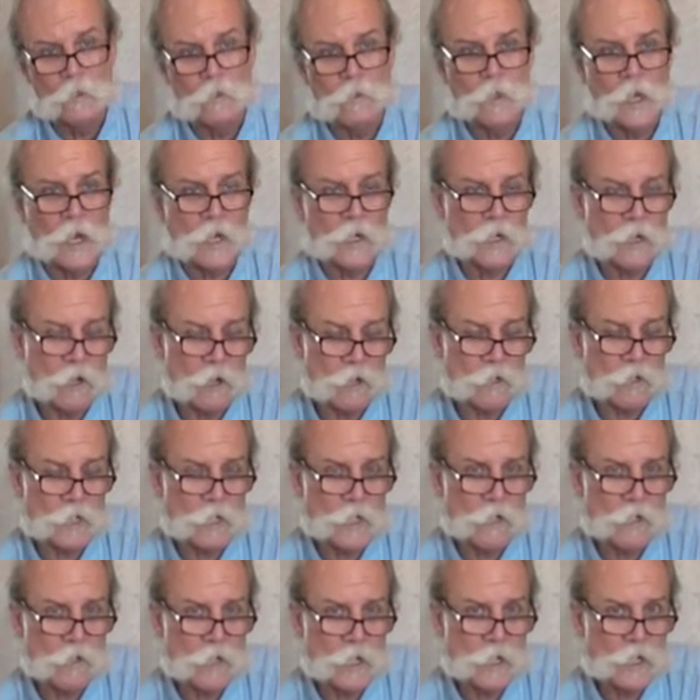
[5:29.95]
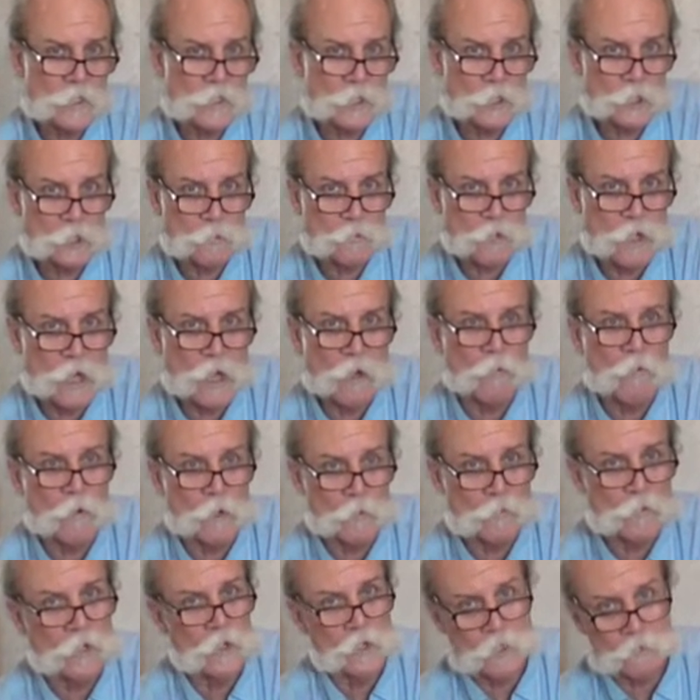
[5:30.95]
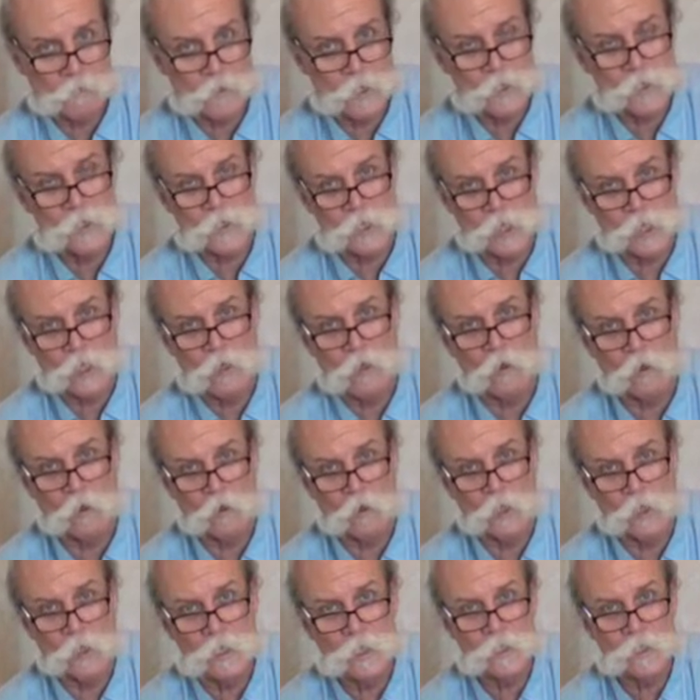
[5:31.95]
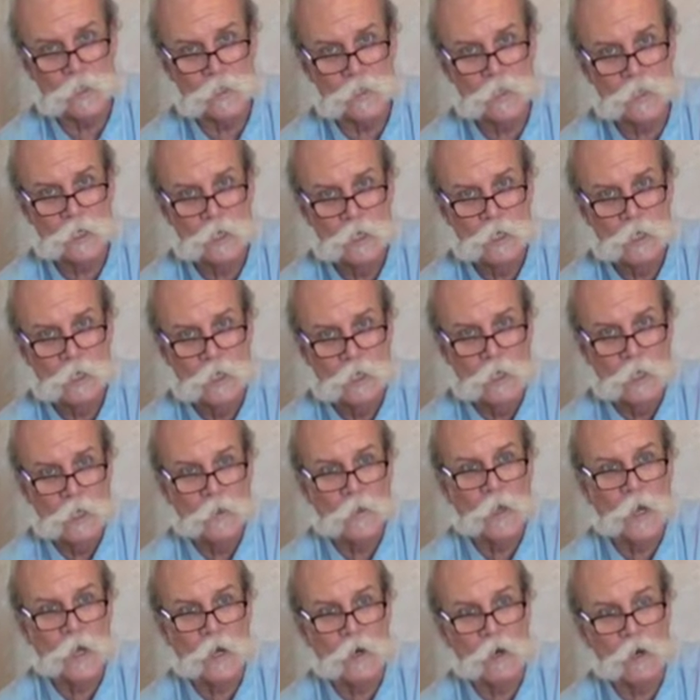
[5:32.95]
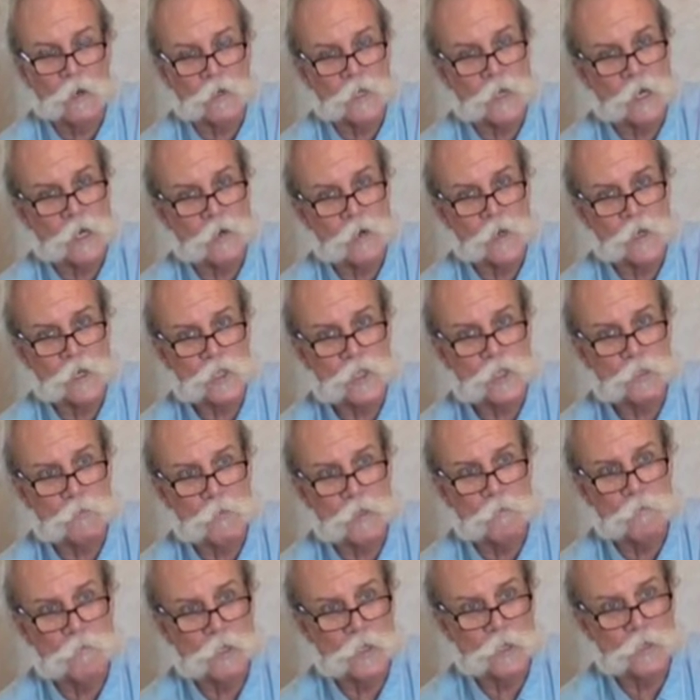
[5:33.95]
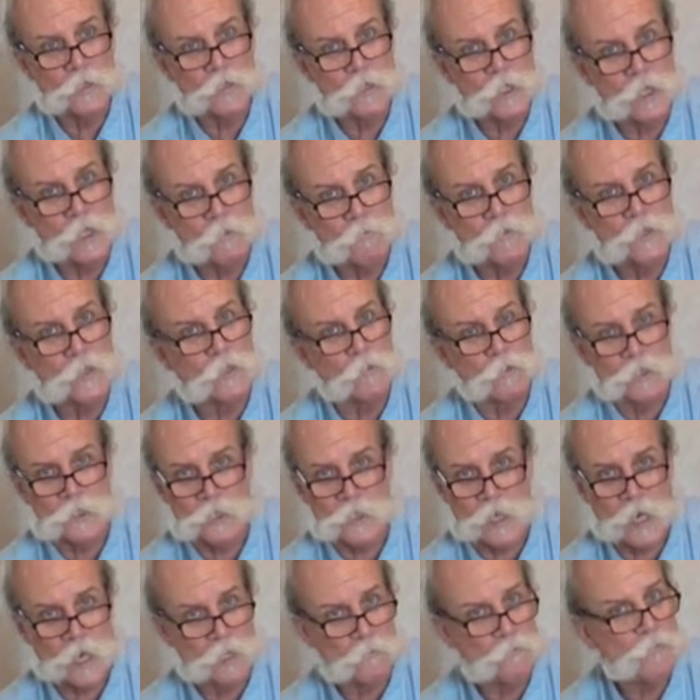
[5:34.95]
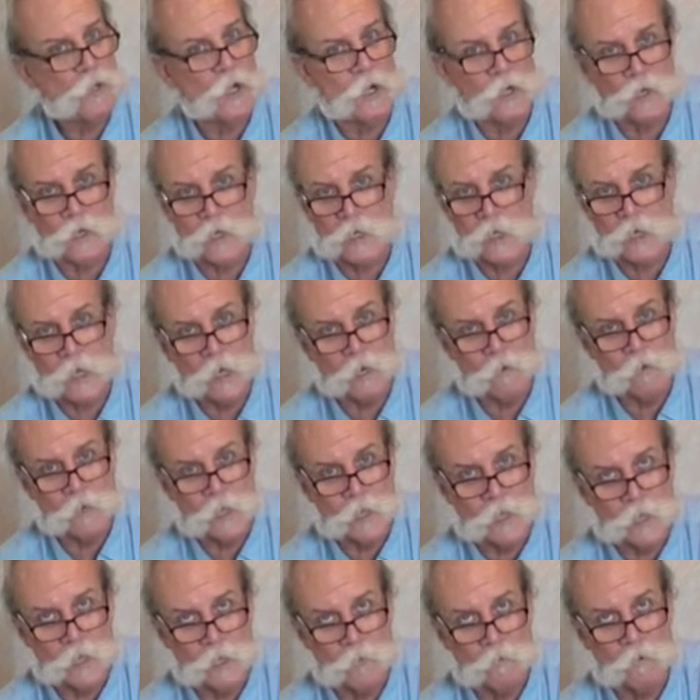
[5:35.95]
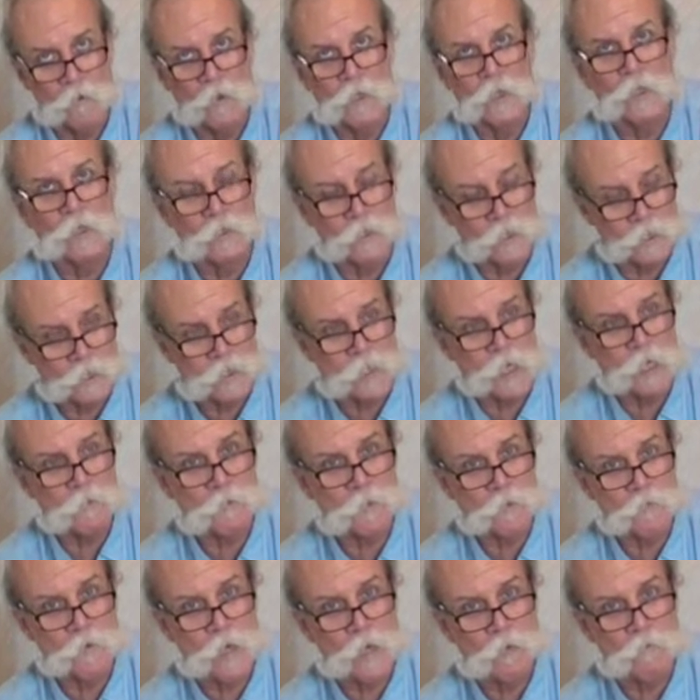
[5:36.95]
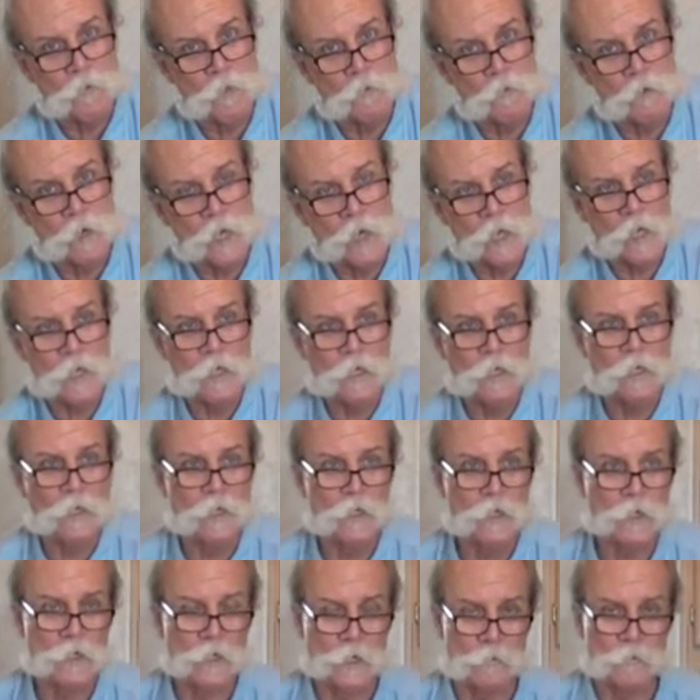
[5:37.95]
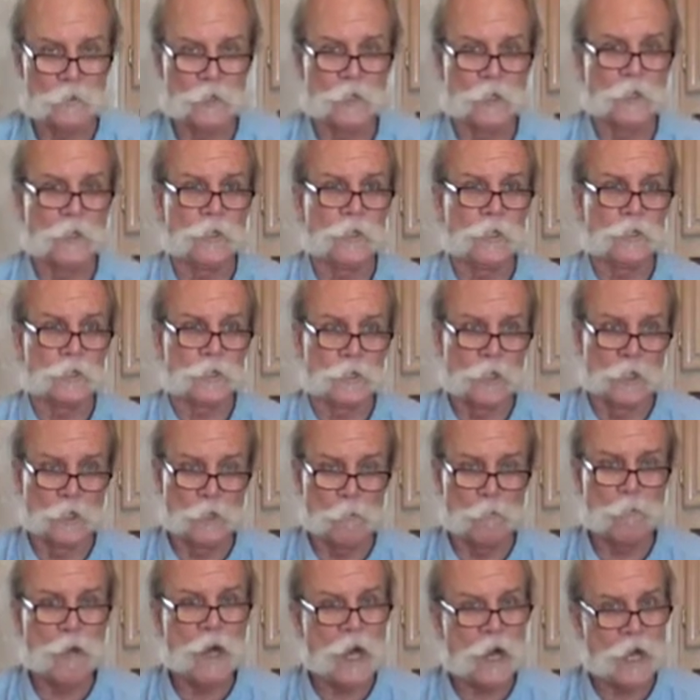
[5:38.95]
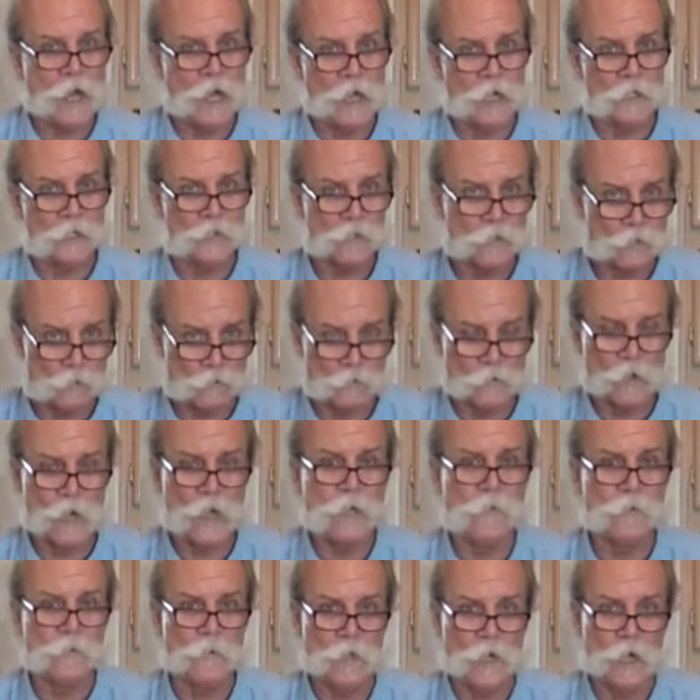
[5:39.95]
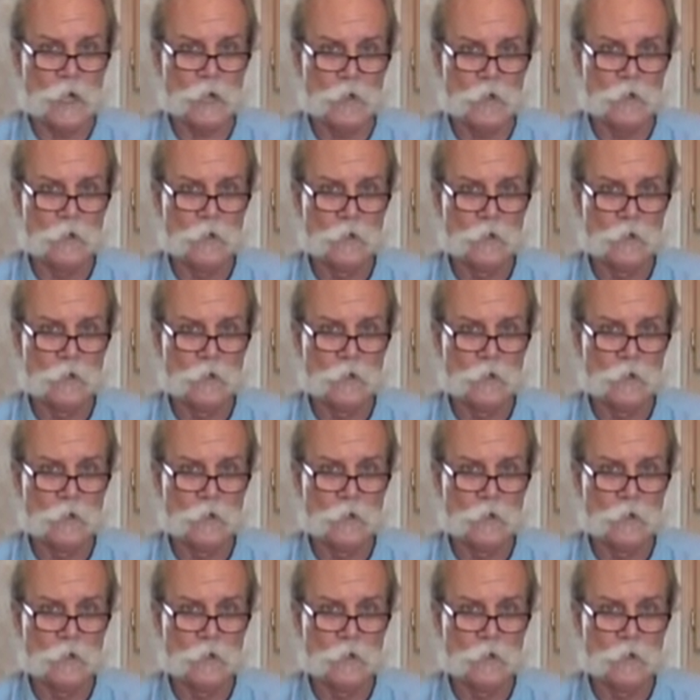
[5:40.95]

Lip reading: That garden area is a spot where part of our sinkhole is. That garden area should be built up so it's not a puddling area anymore. During times of heavy rain, I'm sure that there's a little pond right there.